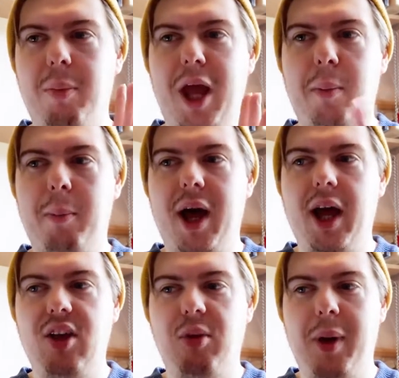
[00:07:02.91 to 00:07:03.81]
The
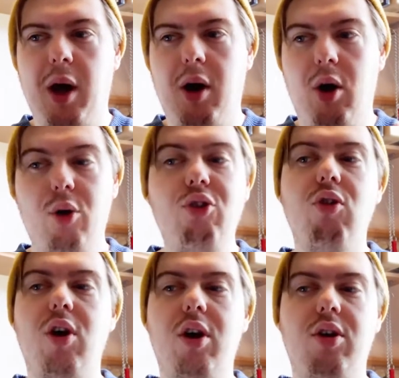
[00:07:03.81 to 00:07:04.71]
paperback is about
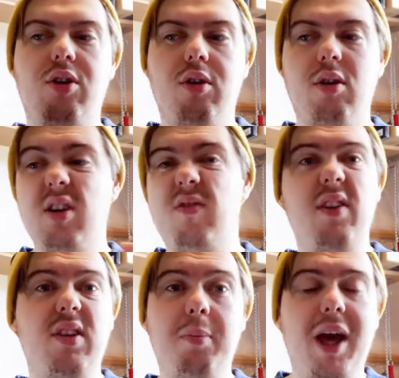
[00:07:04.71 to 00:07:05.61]

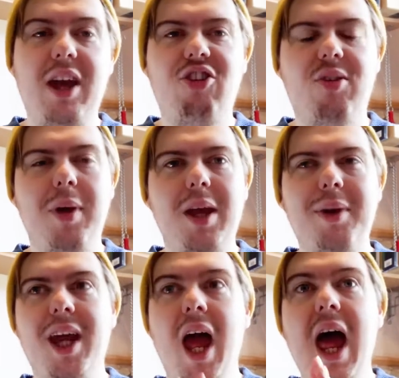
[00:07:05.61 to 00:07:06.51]
150 pages
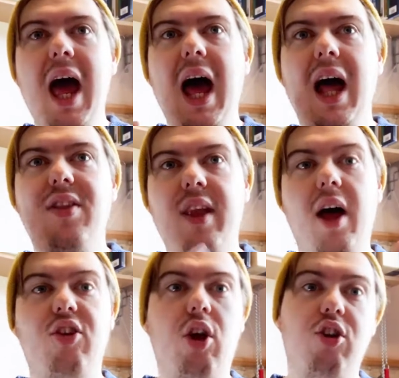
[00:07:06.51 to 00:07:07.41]
maybe, and
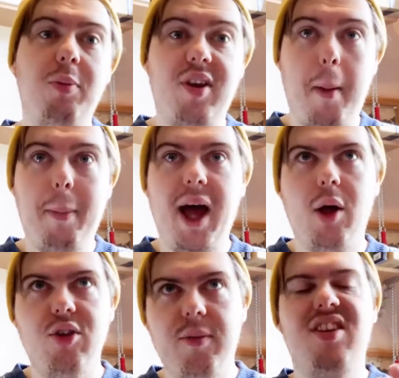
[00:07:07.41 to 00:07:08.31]
that has cost me
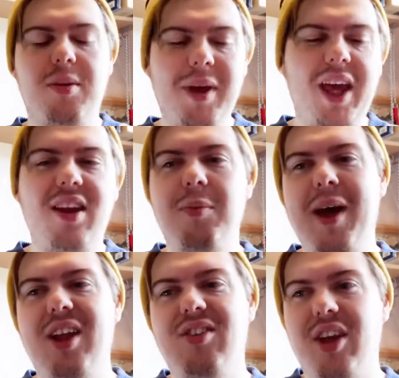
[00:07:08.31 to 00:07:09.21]
£10. To me, it
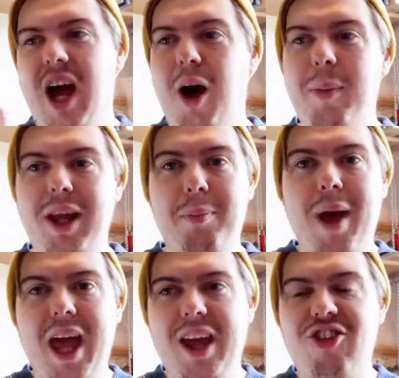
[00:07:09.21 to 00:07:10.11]
depends on how many
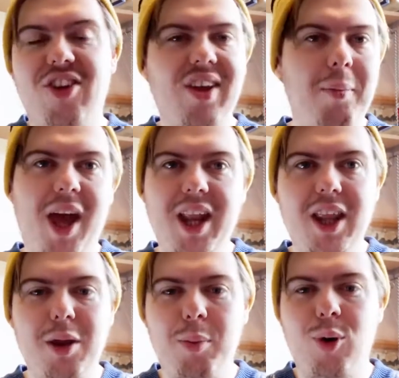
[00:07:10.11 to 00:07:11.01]
pages I'm
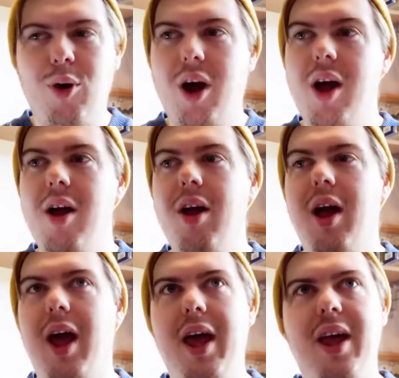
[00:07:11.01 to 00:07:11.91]
getting in the book.
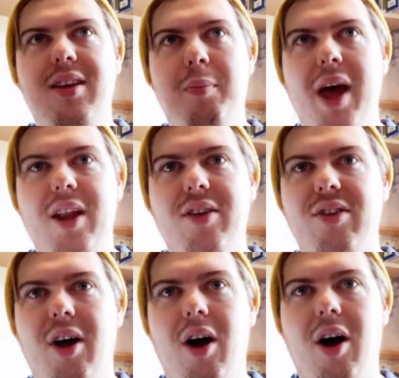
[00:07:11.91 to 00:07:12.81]
It
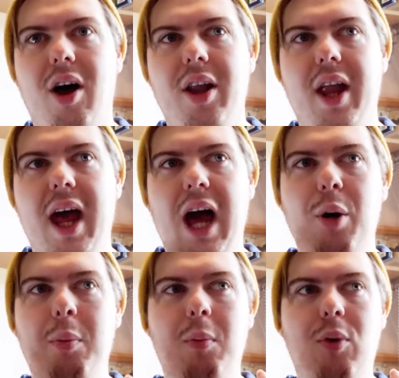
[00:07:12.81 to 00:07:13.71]
depends on
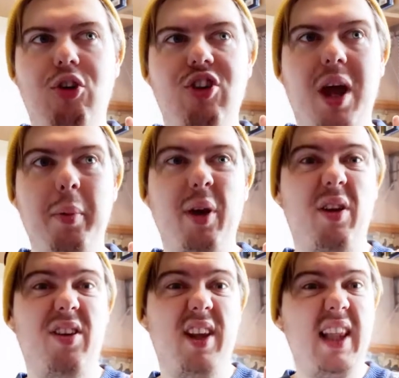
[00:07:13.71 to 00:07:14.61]
how much I'm
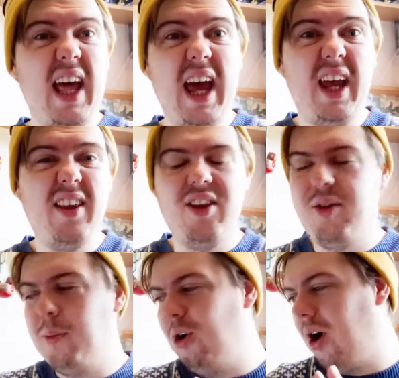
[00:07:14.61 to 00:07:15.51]
going to like
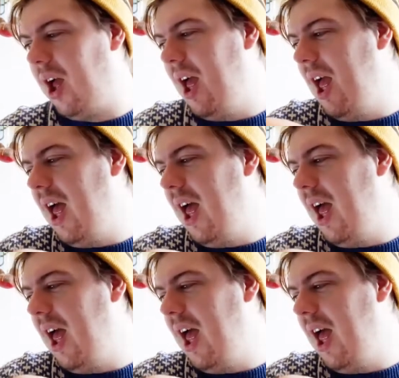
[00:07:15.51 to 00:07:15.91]
this book.